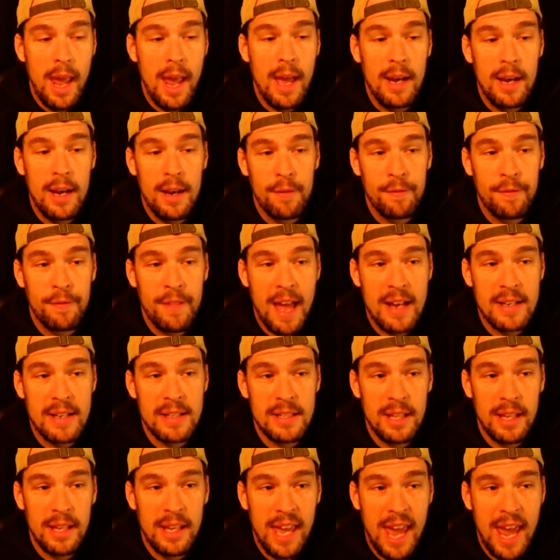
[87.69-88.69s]
And if
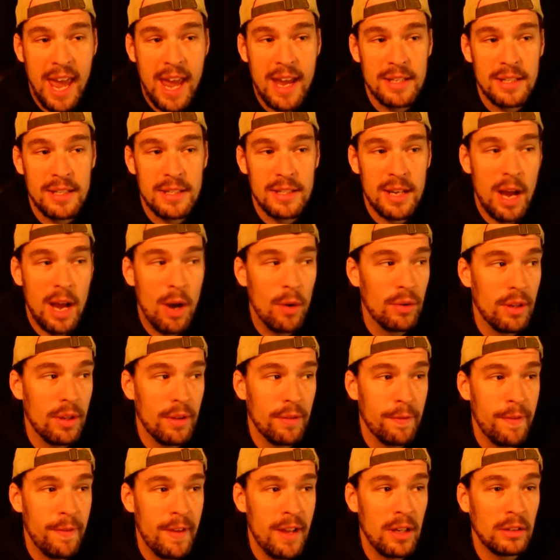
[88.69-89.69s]
that's the case out in
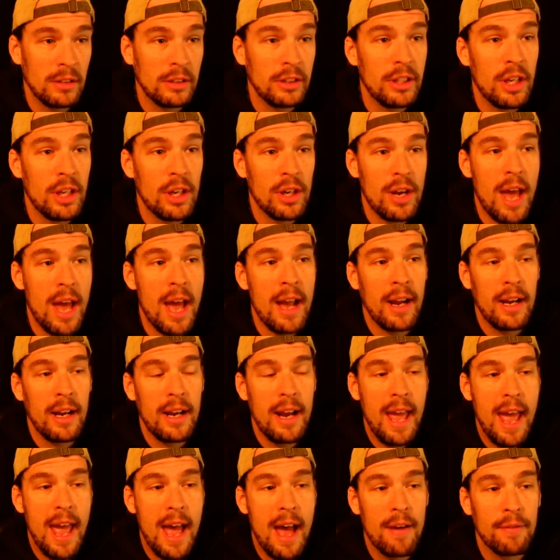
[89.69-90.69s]
the field, you're not
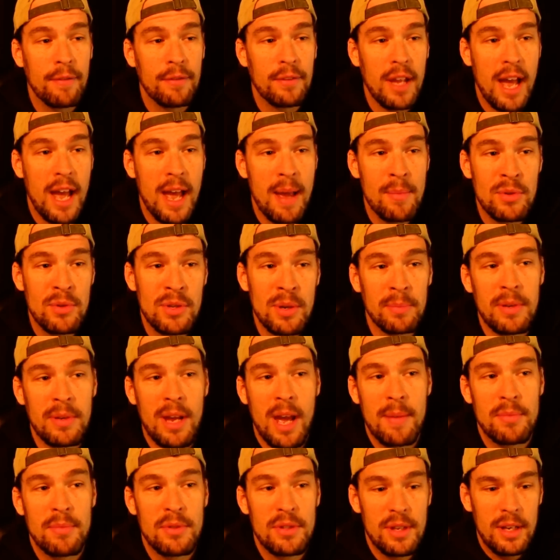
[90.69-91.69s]
going to have time
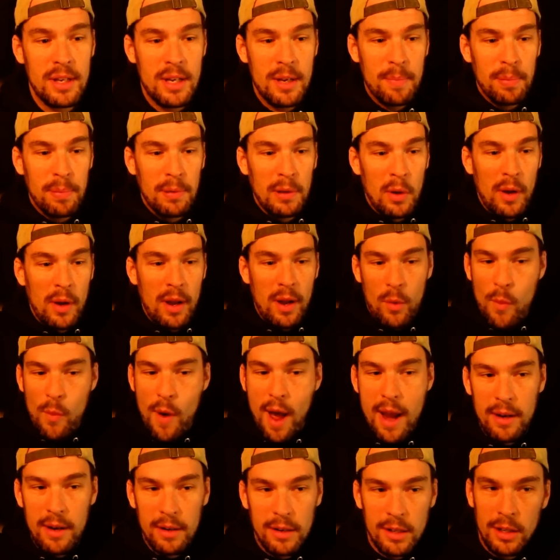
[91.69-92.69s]
sometimes to deploy a
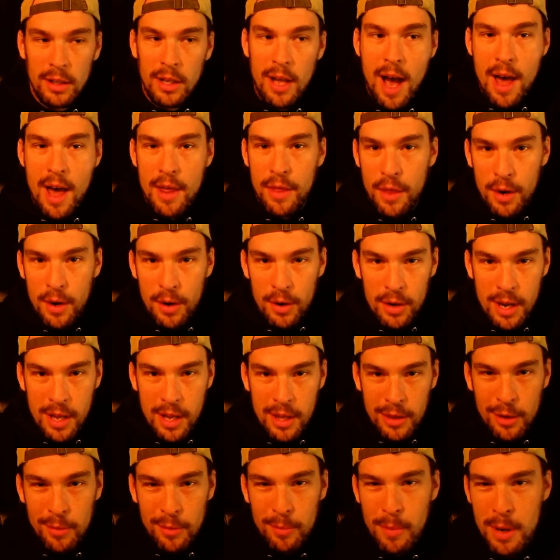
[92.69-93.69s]
wet cloth
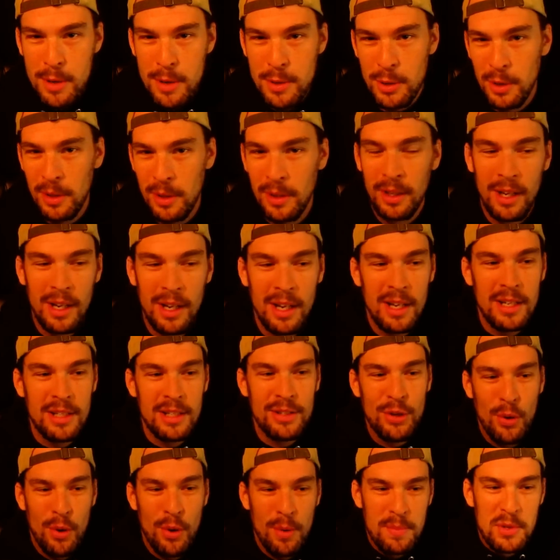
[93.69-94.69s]
underneath your muzzle
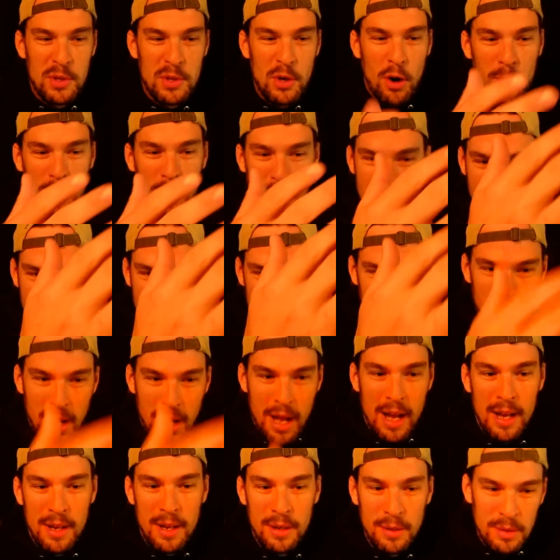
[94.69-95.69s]
to absorb that,
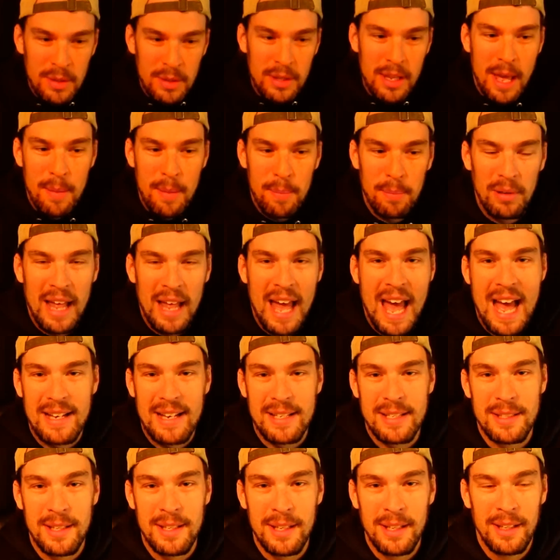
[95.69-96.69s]
uh, that
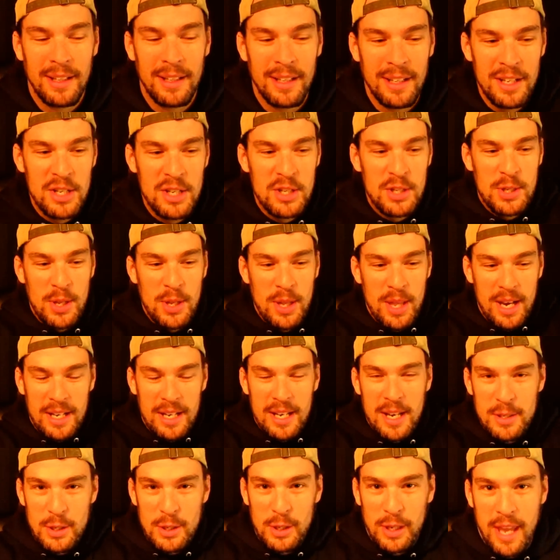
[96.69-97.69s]
blast so that
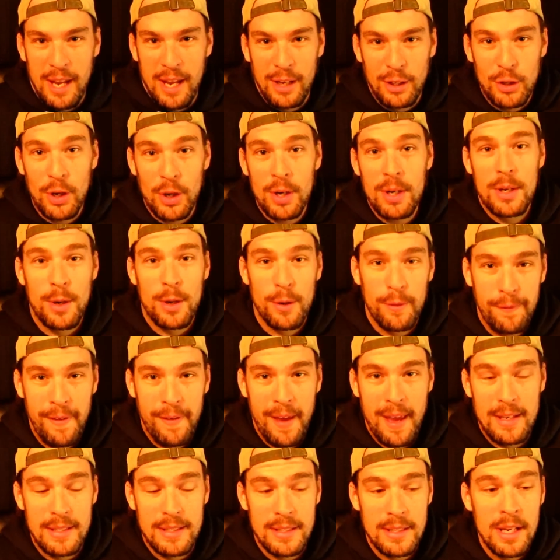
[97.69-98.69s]
it doesn't kick dirt in your
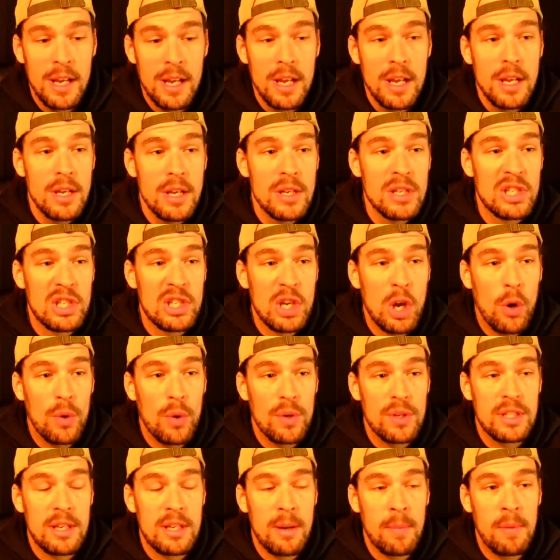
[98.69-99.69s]
face.
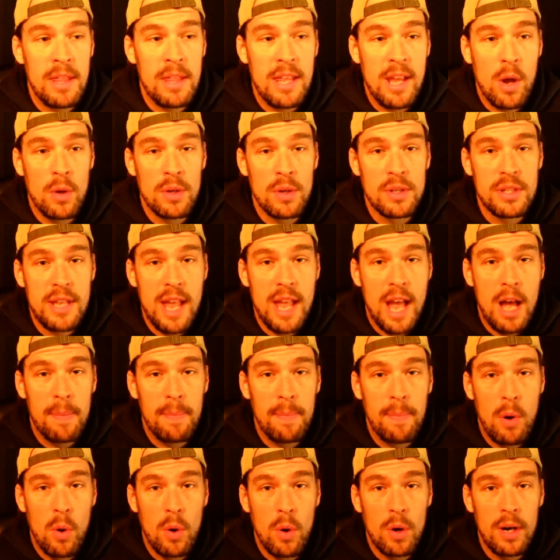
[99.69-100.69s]
So some of the old
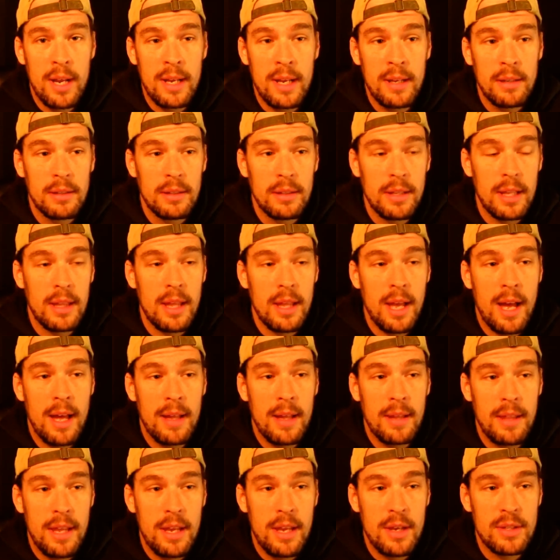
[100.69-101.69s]
style porting that
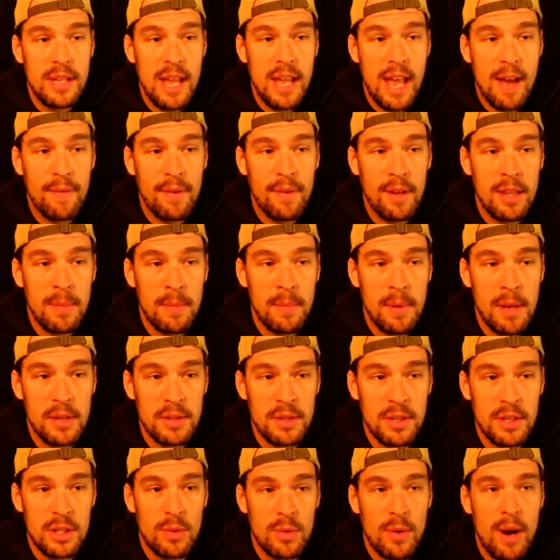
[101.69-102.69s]
uh, they used to have on the
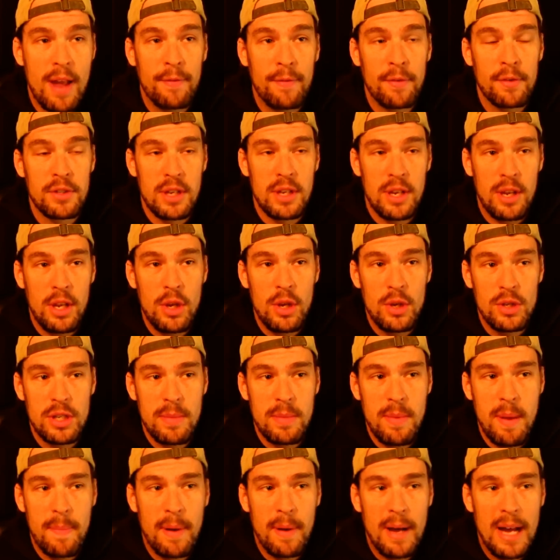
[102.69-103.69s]
muzzles of rifles that used
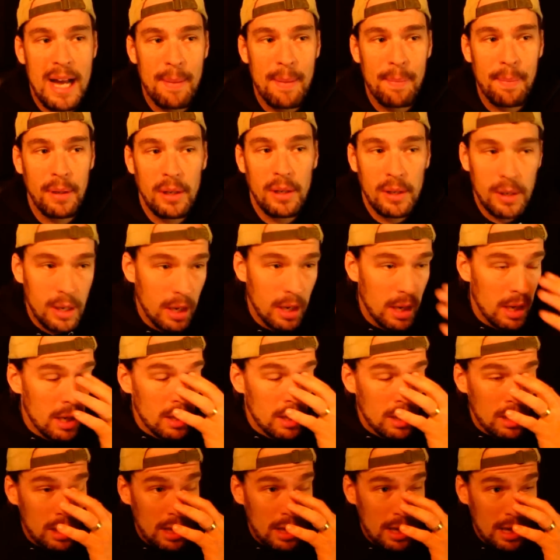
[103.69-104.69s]
to be popular
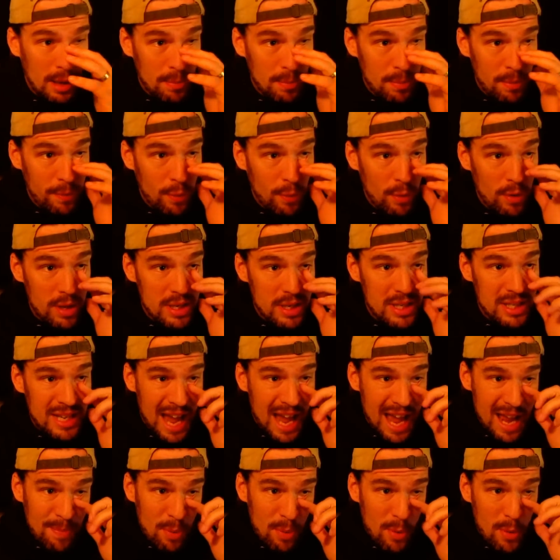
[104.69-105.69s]
uh, before the
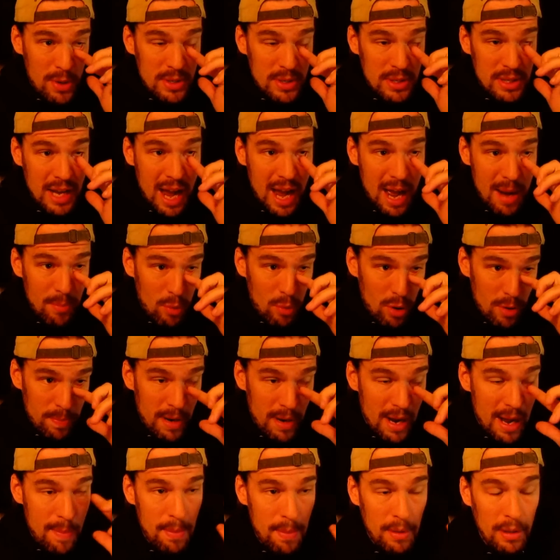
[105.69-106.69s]
side ports got more
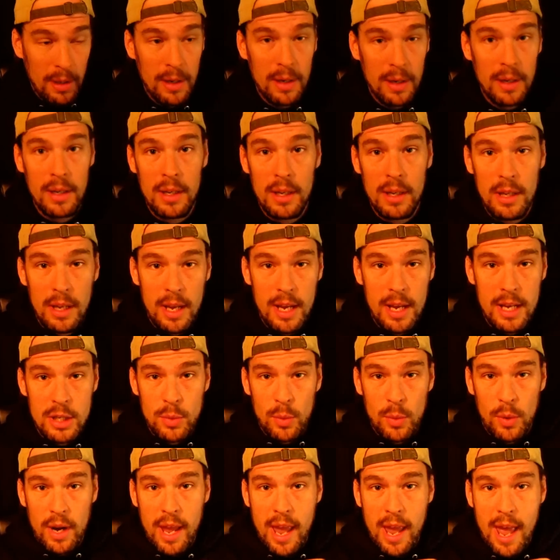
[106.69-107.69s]
popular
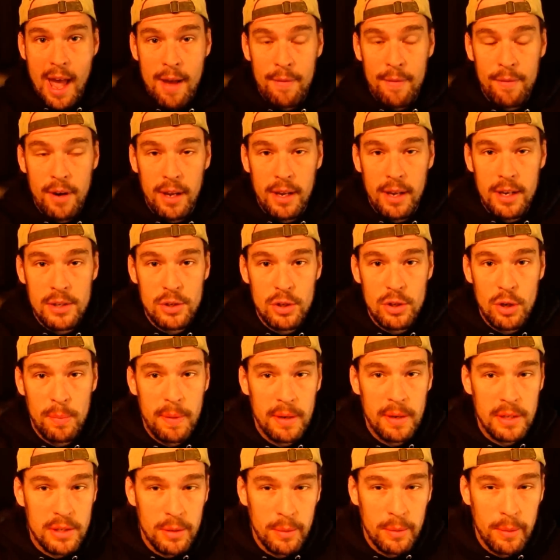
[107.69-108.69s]
is where you have, and I can show a
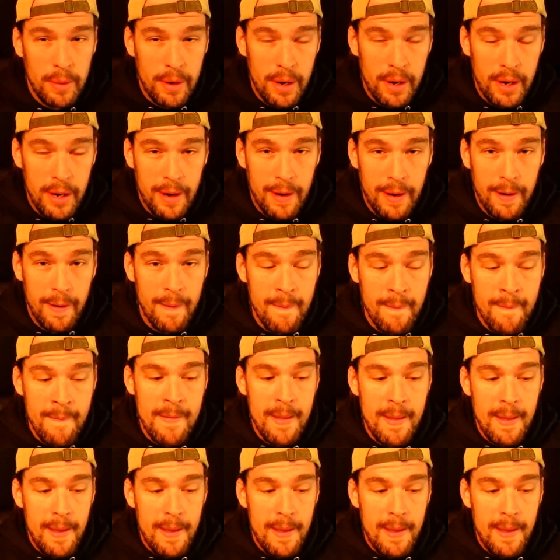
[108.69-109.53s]
picture of one right here,